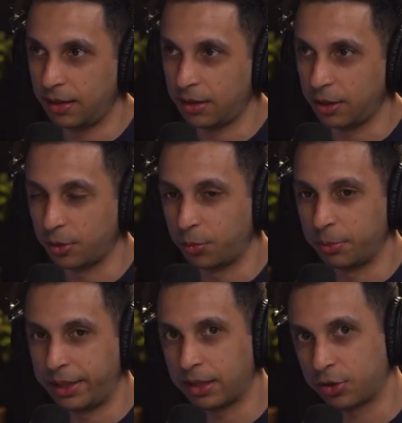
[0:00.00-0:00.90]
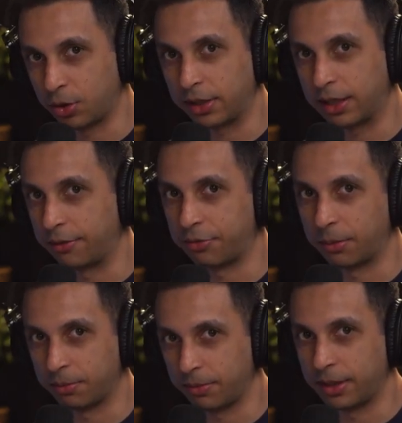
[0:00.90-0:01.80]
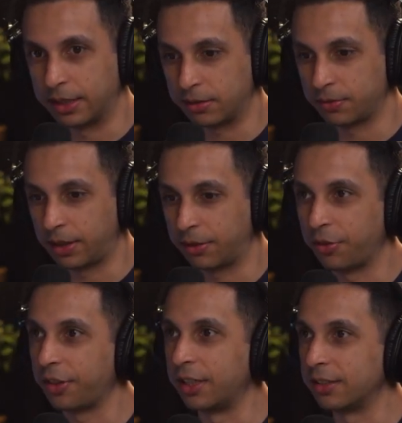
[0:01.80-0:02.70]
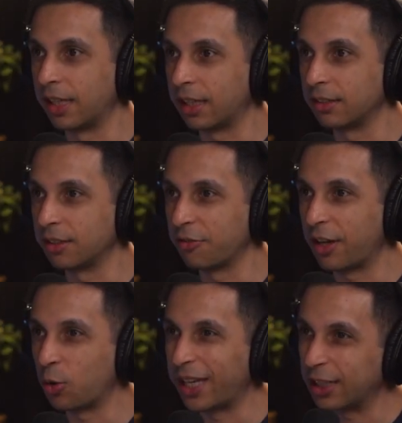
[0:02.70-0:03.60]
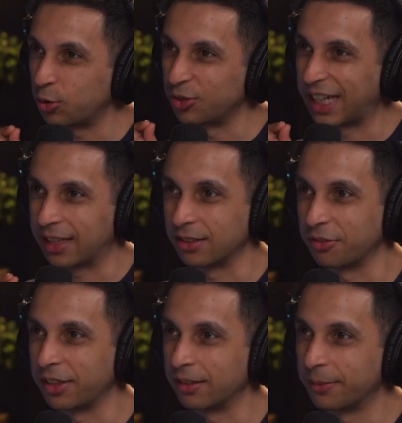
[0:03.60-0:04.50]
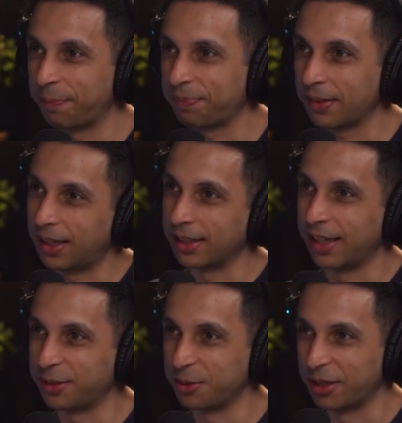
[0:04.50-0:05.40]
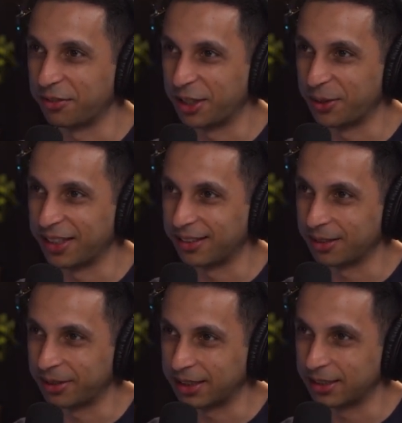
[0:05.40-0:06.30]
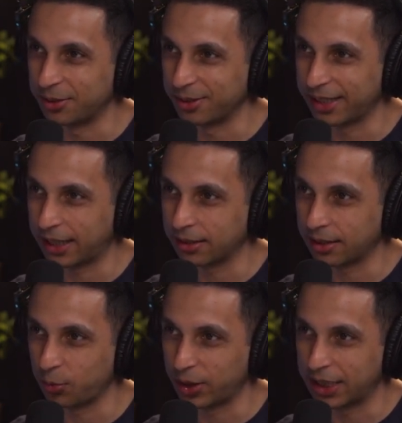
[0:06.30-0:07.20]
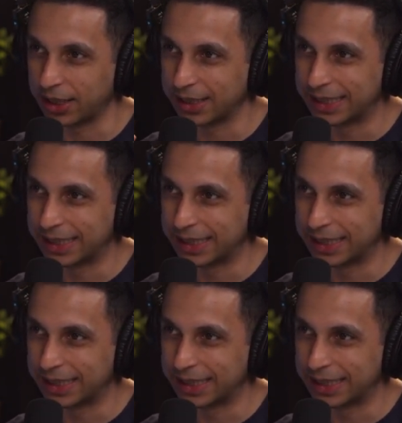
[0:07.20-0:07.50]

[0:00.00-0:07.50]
you know, we'll make a short clip from this, like for 30 seconds. And if I don't like 2 seconds of it, I'll get to my video editor. I'm like, these 2 seconds, can we